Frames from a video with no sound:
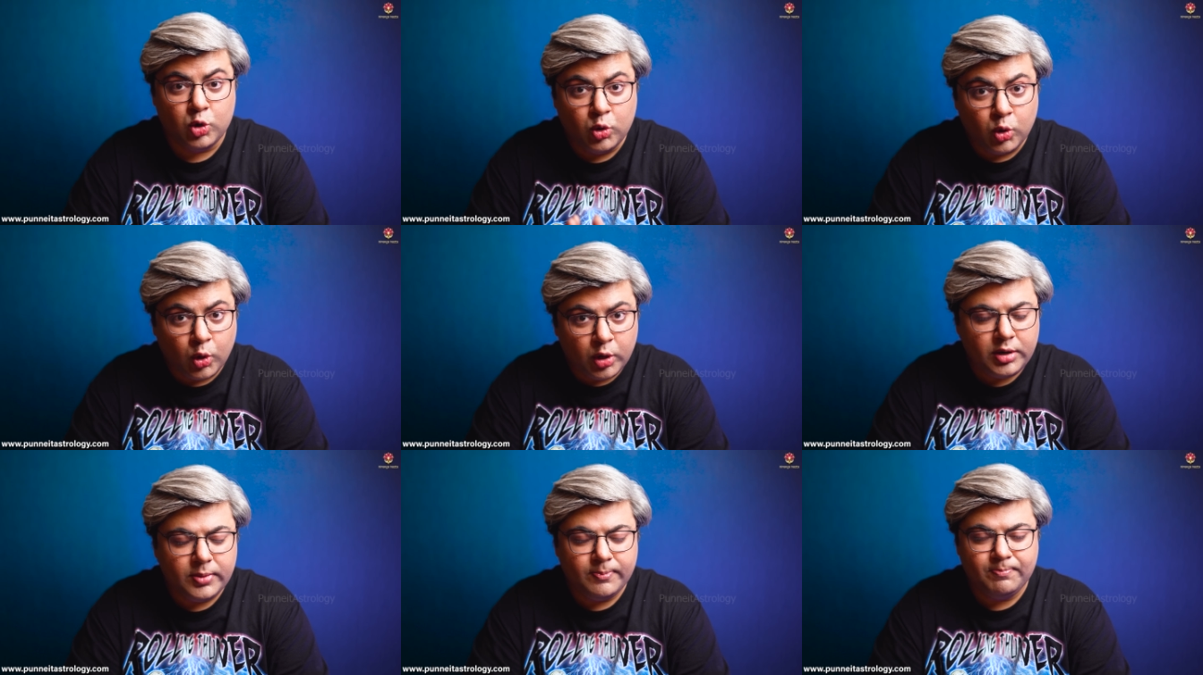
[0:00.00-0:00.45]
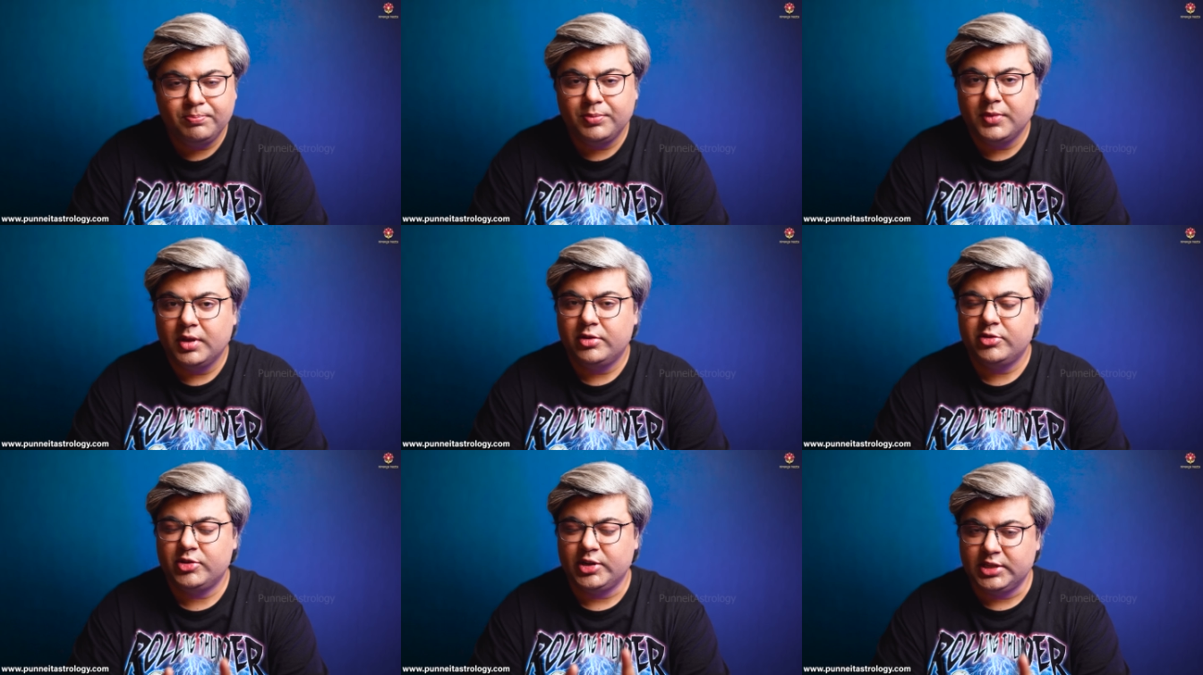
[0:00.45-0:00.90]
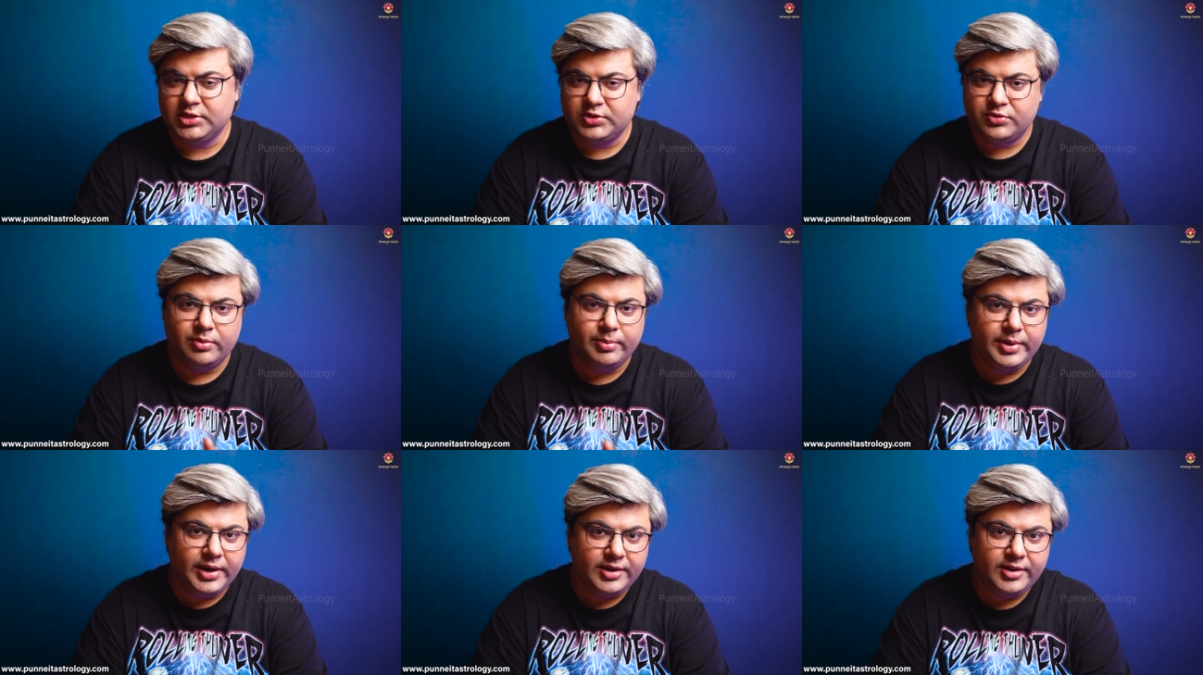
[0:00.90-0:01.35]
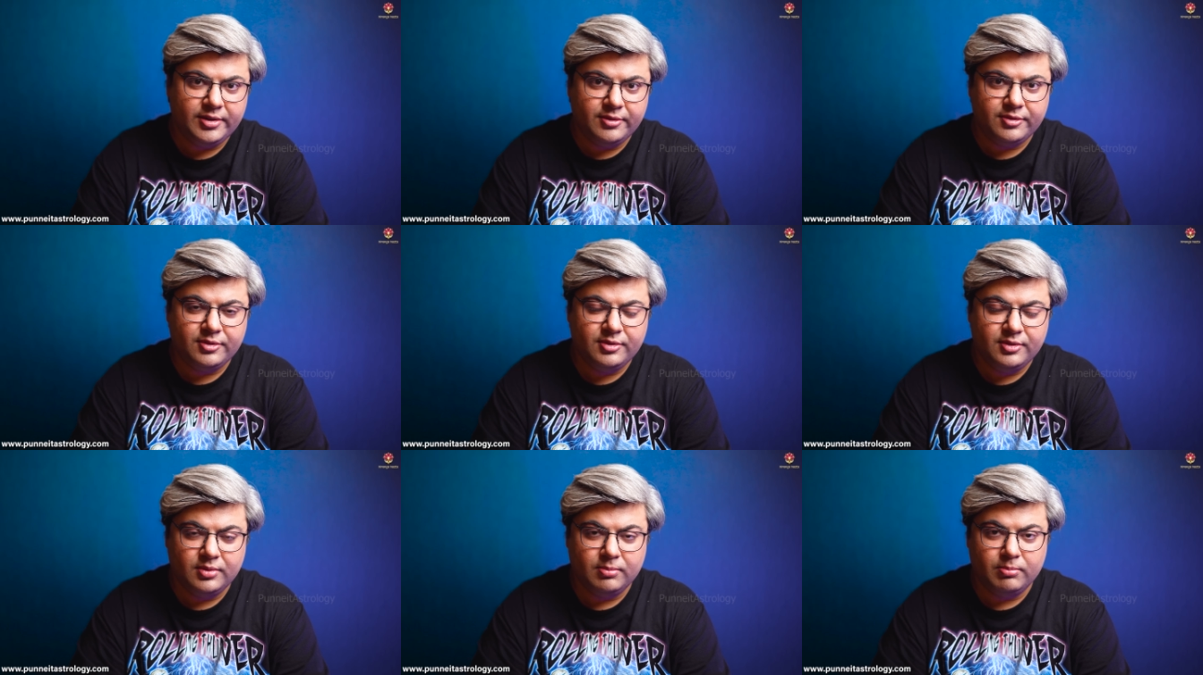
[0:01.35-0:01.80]
good,
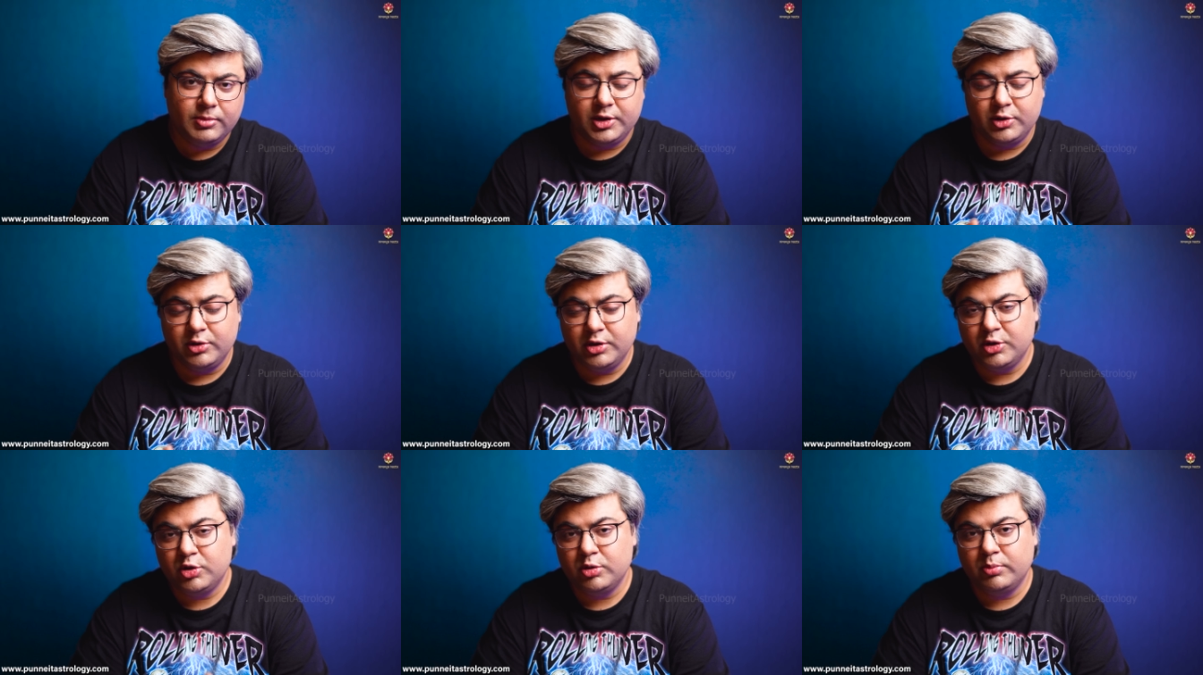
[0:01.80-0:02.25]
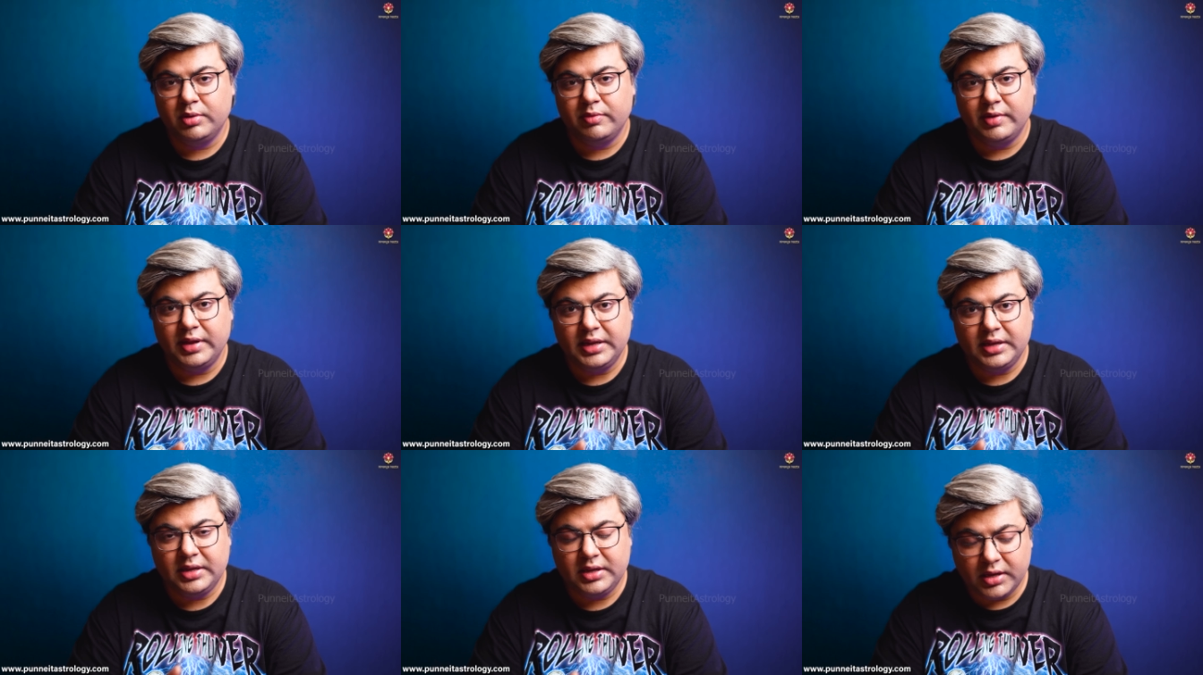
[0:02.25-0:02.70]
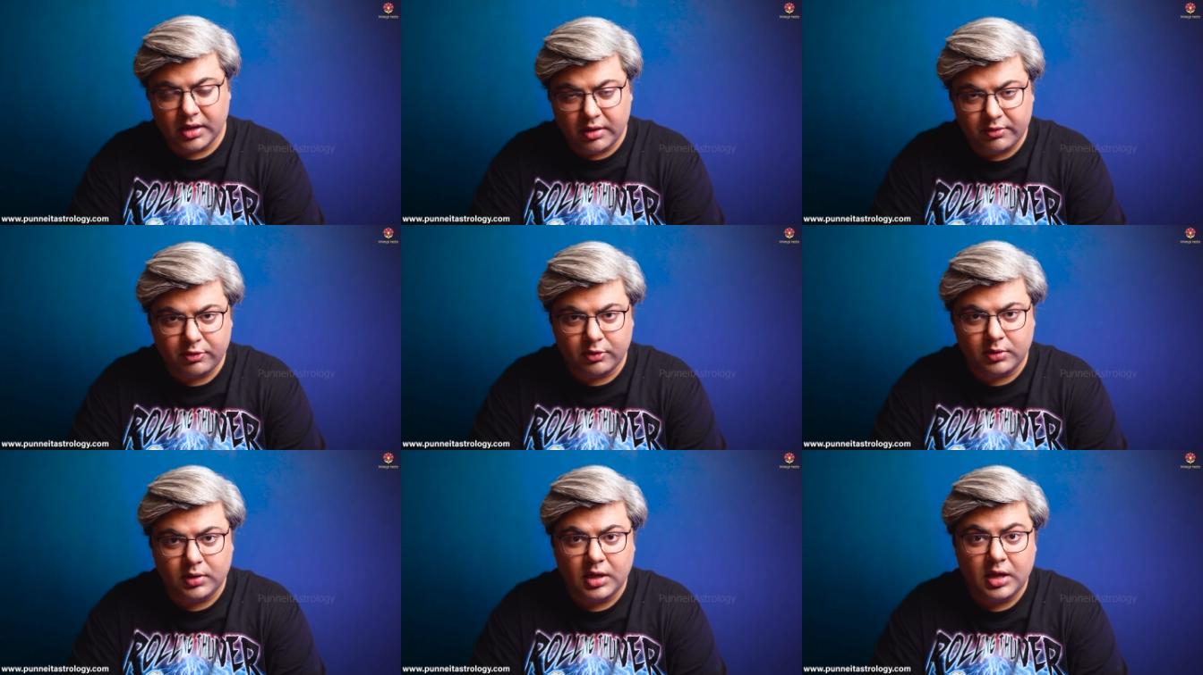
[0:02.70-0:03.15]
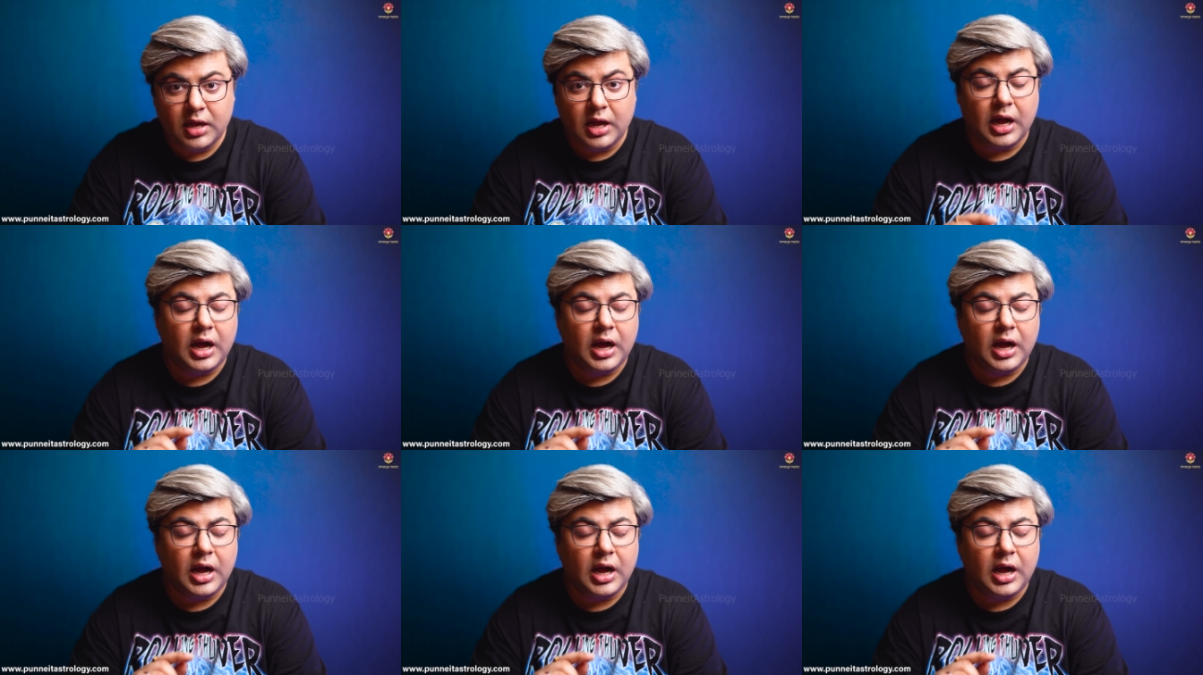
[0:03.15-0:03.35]
transformative, but you need to be very careful